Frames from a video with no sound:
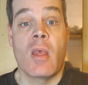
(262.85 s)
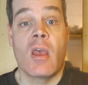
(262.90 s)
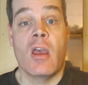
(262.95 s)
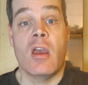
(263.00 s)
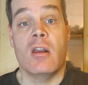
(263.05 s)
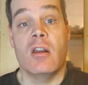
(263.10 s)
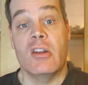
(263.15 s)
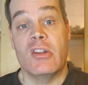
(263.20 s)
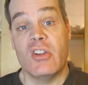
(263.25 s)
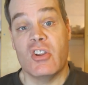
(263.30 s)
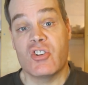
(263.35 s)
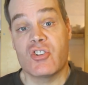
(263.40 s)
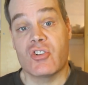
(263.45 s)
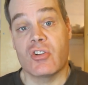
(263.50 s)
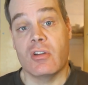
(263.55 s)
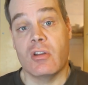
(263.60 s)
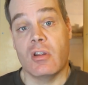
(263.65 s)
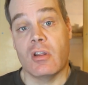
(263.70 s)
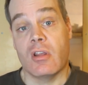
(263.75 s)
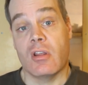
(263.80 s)
In
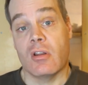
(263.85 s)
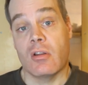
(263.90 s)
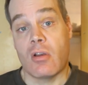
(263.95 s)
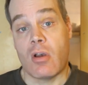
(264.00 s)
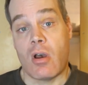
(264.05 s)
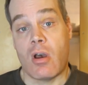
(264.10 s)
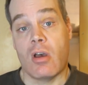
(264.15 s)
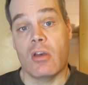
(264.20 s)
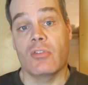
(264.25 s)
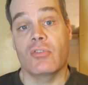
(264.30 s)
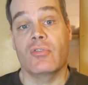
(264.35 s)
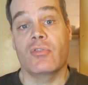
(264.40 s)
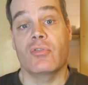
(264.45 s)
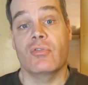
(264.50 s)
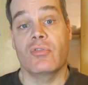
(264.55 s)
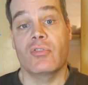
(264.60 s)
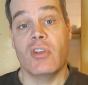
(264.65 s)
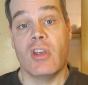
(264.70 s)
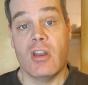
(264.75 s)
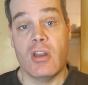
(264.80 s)
addition, it can cause
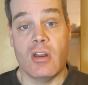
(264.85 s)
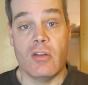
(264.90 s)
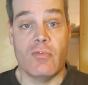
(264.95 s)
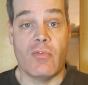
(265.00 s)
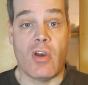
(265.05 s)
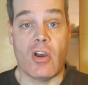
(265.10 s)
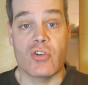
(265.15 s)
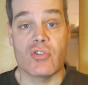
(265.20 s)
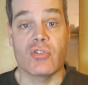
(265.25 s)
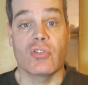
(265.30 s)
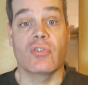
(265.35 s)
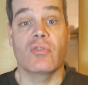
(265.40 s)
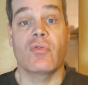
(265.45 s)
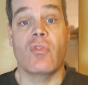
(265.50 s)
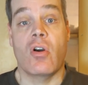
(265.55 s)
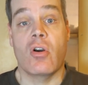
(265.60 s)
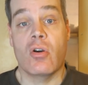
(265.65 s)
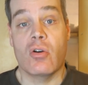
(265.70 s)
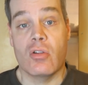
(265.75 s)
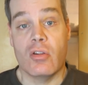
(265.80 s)
skin infections,
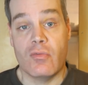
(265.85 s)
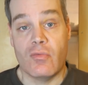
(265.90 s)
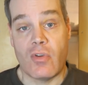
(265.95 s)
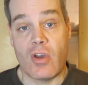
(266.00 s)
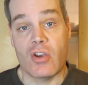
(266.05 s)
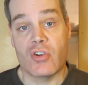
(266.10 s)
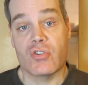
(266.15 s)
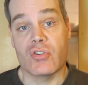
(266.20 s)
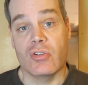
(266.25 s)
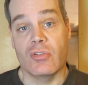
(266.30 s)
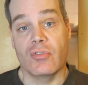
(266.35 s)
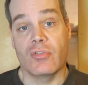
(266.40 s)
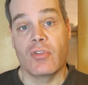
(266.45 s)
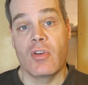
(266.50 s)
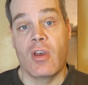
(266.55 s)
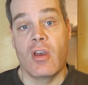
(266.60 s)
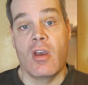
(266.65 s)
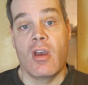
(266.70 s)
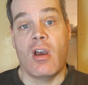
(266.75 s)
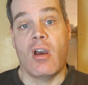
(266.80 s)
fungal infections
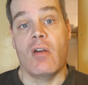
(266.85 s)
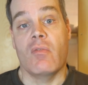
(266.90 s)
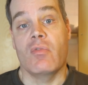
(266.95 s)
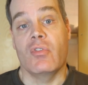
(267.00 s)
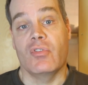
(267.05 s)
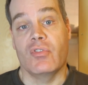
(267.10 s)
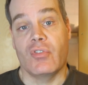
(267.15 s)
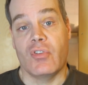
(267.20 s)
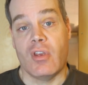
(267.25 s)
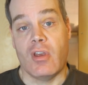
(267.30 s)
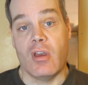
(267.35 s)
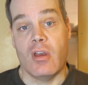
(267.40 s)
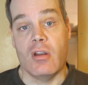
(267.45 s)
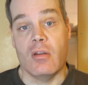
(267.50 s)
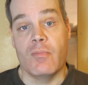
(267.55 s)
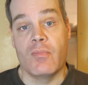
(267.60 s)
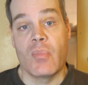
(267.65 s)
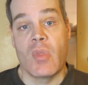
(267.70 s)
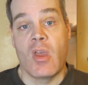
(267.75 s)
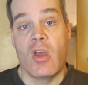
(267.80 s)
of the skin.
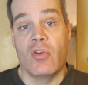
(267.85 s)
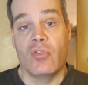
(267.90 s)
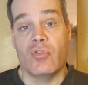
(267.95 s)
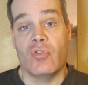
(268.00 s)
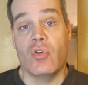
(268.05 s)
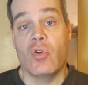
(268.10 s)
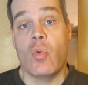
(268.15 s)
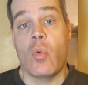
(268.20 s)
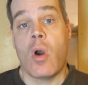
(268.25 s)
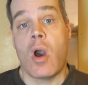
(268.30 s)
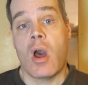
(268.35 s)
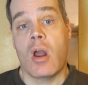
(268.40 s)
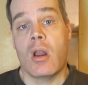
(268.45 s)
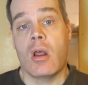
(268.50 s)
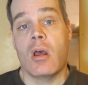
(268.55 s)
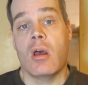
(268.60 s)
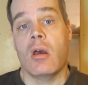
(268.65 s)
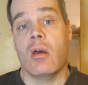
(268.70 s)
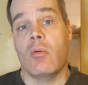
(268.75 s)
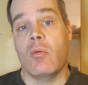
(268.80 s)
So you want
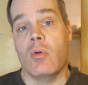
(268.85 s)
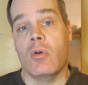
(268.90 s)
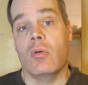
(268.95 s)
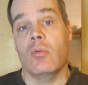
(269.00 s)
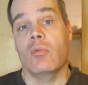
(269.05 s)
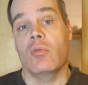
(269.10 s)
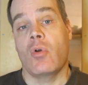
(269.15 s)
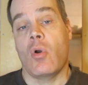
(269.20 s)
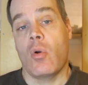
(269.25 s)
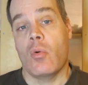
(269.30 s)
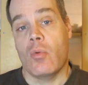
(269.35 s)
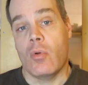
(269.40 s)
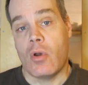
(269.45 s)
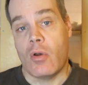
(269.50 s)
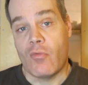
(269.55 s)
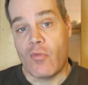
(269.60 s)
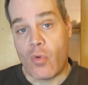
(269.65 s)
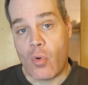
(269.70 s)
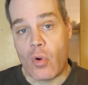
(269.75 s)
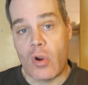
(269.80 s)
to
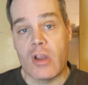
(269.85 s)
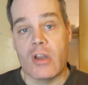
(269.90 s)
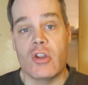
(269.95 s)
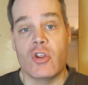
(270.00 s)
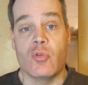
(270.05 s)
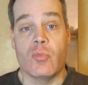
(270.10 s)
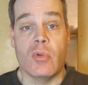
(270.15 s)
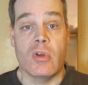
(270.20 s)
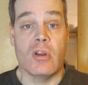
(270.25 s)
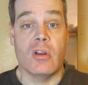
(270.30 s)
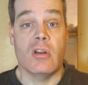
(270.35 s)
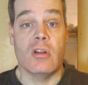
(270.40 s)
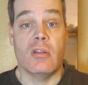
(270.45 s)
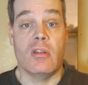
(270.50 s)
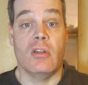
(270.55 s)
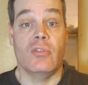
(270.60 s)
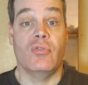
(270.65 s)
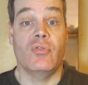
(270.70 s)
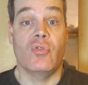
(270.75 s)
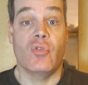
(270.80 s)
avoid humidity
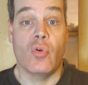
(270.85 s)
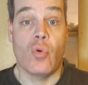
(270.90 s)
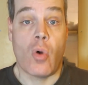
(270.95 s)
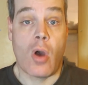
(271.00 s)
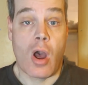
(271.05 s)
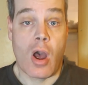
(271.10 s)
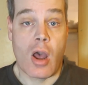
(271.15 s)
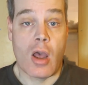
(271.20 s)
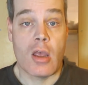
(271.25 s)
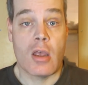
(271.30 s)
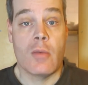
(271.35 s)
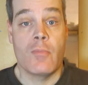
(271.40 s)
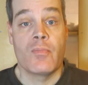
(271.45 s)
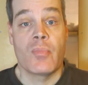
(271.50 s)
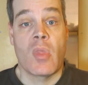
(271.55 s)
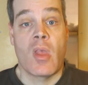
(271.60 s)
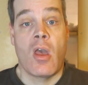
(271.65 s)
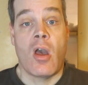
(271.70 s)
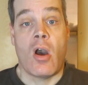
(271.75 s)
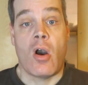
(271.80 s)
that's too high.
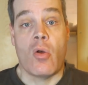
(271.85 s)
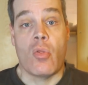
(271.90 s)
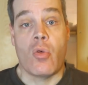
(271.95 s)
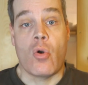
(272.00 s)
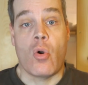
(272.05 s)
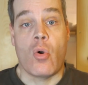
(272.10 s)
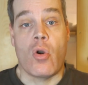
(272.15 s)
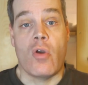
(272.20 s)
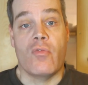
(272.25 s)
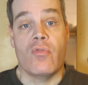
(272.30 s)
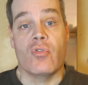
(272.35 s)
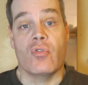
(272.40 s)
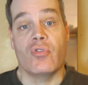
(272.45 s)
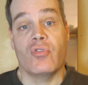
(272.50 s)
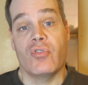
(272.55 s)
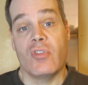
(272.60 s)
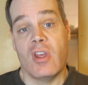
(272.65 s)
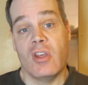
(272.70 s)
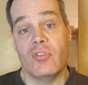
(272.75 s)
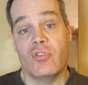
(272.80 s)
Although if your
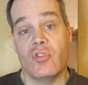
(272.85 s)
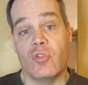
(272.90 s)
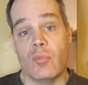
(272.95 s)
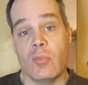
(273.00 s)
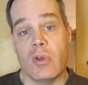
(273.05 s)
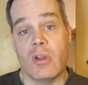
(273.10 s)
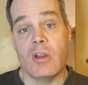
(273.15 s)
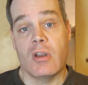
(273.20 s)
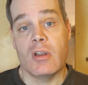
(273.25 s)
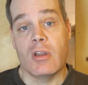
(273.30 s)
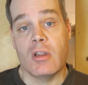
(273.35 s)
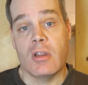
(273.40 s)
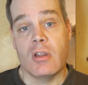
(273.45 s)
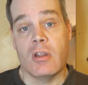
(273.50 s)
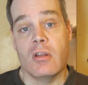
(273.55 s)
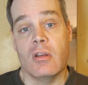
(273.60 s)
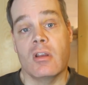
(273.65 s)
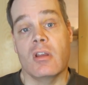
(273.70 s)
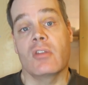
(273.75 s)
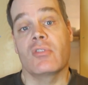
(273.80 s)
snake's
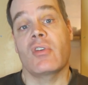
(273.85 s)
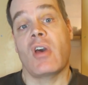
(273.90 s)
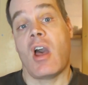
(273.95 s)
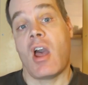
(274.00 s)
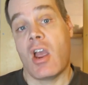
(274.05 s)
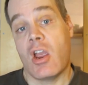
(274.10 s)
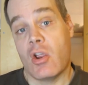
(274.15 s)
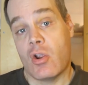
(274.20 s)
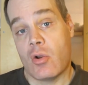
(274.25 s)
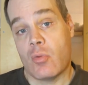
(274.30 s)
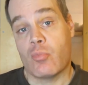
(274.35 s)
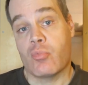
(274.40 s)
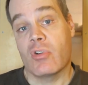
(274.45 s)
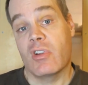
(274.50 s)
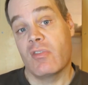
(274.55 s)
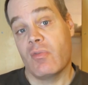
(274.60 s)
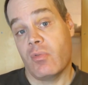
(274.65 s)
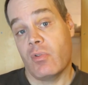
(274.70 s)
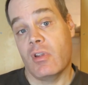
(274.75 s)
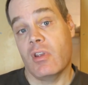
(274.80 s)
humidity is higher
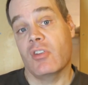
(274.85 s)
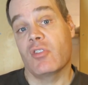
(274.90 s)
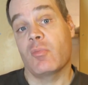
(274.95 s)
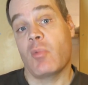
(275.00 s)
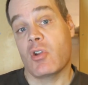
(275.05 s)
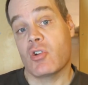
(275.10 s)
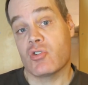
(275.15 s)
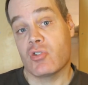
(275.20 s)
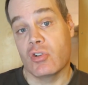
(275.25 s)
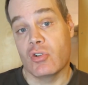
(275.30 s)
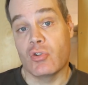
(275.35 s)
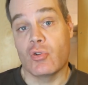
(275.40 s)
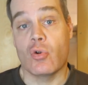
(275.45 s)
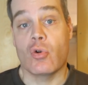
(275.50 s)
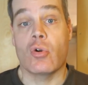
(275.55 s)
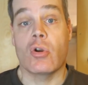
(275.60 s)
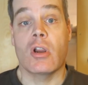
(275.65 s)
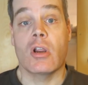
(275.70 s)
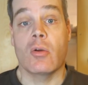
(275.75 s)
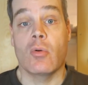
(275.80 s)
briefly, especially
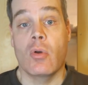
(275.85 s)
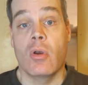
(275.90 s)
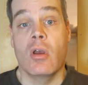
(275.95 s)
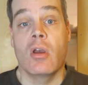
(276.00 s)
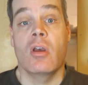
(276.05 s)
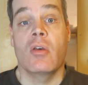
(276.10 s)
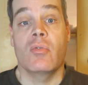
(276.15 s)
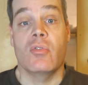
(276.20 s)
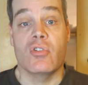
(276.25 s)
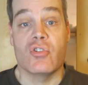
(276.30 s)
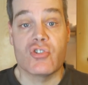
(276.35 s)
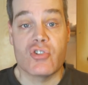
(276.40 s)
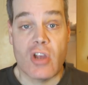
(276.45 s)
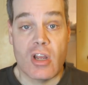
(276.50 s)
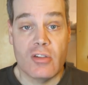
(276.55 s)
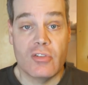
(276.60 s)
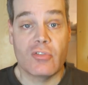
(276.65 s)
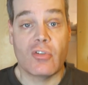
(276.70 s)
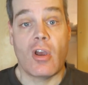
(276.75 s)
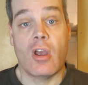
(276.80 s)
during the
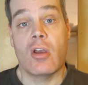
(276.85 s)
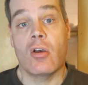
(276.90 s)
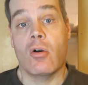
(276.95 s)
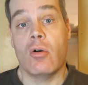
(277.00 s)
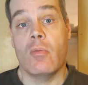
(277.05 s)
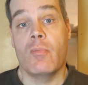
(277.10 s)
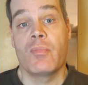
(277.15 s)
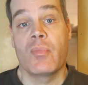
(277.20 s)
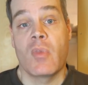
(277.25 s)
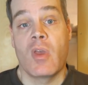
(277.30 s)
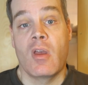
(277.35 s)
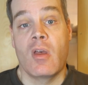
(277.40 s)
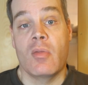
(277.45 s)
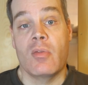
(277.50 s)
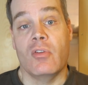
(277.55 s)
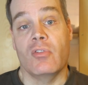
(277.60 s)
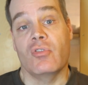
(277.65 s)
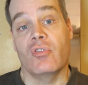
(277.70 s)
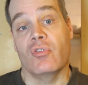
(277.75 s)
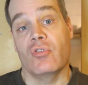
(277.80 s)
shed cycle,
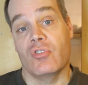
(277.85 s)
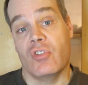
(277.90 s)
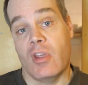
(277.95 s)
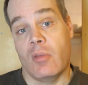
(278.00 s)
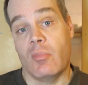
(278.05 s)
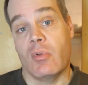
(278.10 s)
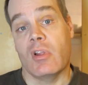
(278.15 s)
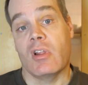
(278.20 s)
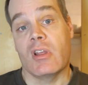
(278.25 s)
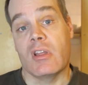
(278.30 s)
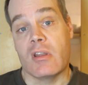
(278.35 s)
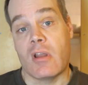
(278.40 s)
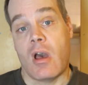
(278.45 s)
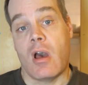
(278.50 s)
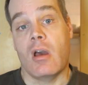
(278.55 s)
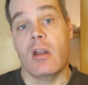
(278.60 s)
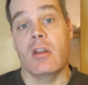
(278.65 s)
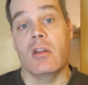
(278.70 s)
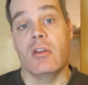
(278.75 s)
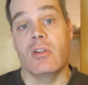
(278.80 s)
this is typically
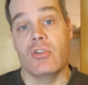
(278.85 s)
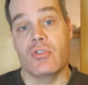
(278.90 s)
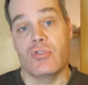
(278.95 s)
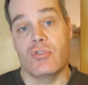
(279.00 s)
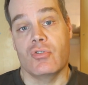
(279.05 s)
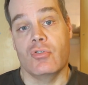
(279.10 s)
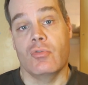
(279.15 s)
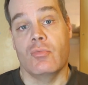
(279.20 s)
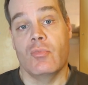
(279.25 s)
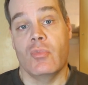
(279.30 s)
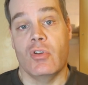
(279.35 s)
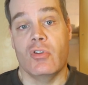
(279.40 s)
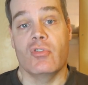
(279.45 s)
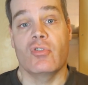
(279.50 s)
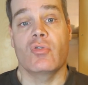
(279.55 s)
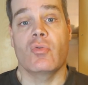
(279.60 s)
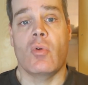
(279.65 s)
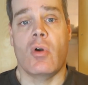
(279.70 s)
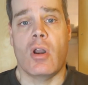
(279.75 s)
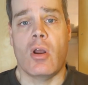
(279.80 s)
not an issue. You
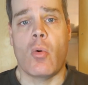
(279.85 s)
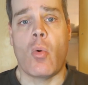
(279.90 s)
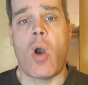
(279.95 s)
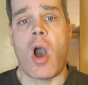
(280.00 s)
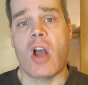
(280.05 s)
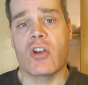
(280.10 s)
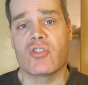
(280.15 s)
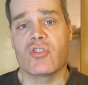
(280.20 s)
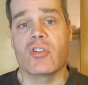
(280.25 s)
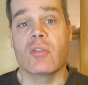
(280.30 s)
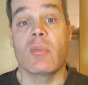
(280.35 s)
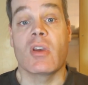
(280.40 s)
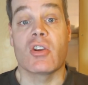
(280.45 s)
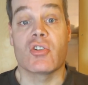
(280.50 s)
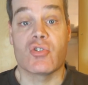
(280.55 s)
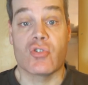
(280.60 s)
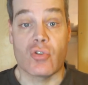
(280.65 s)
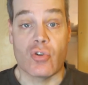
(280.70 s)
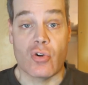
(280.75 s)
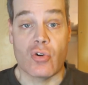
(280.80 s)
just want to watch to make
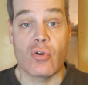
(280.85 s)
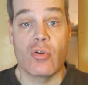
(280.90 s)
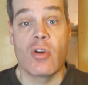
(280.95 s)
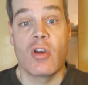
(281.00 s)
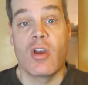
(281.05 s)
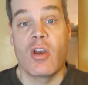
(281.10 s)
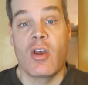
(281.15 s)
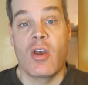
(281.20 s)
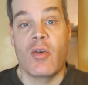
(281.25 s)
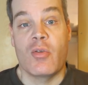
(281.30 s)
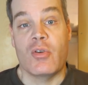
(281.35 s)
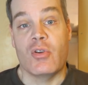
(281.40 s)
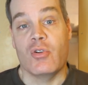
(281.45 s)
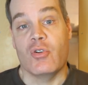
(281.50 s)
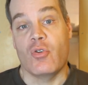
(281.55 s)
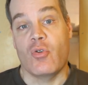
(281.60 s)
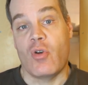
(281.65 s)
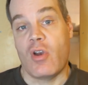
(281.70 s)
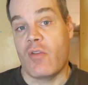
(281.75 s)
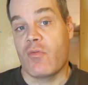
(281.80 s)
sure that you
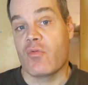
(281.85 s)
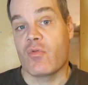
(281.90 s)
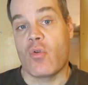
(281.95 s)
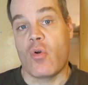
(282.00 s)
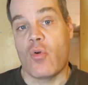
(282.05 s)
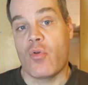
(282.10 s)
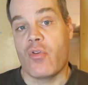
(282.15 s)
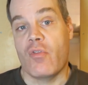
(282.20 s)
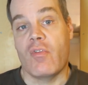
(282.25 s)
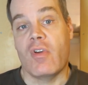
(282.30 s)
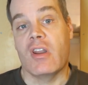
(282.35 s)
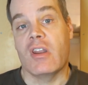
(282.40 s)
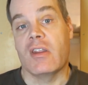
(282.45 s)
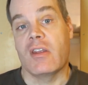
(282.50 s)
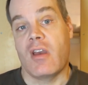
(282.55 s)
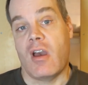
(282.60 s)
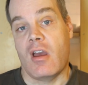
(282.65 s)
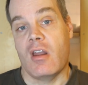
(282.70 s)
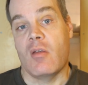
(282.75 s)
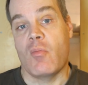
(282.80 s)
don't have growth of any
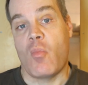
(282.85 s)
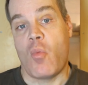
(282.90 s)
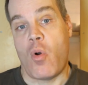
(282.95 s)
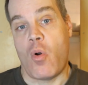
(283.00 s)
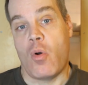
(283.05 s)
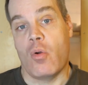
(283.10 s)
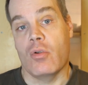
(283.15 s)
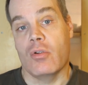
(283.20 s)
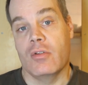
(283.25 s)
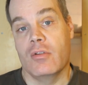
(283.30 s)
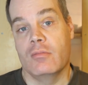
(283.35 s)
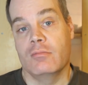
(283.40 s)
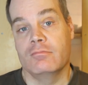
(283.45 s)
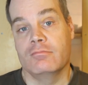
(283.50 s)
kind of mold.